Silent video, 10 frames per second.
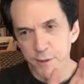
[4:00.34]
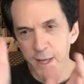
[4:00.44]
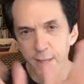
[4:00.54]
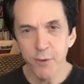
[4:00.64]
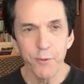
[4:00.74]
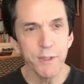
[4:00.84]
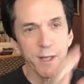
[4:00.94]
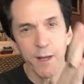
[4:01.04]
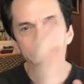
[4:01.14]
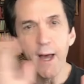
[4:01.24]
little
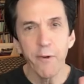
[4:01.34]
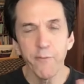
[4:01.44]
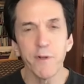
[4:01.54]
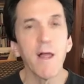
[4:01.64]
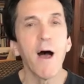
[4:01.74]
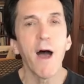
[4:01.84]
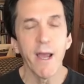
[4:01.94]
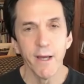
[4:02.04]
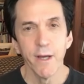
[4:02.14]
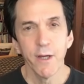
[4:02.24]
tentacles that come out of a
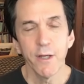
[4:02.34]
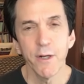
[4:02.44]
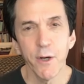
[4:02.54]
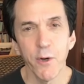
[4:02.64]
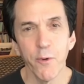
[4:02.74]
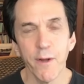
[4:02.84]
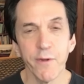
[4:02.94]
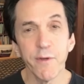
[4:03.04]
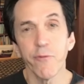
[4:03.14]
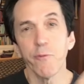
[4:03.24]
lie you know, and
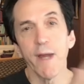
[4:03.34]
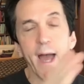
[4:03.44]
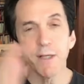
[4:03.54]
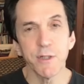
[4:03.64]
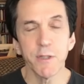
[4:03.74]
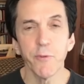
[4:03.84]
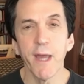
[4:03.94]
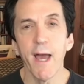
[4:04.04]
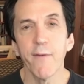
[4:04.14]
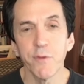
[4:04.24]
the different reactions that we
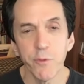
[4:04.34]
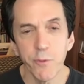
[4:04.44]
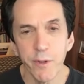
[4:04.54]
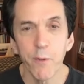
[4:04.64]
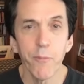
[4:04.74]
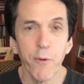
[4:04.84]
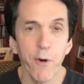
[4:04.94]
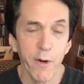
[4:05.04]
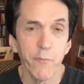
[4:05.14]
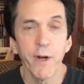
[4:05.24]
have to it are
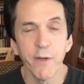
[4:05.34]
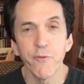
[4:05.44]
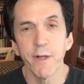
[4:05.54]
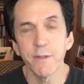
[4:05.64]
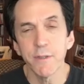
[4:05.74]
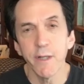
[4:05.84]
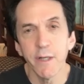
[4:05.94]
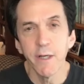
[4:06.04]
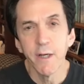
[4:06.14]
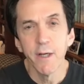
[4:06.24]
part of what I try to
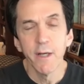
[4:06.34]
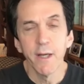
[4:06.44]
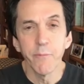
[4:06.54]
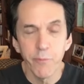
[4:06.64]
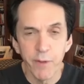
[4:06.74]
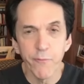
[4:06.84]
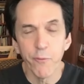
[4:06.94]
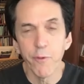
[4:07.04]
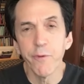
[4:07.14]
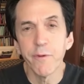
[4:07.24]
study and bring
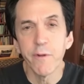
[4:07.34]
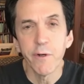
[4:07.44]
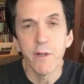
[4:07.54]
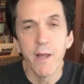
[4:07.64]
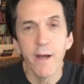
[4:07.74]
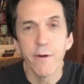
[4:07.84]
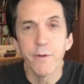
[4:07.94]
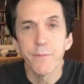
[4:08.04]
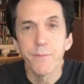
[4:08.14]
forth in The Little Liar.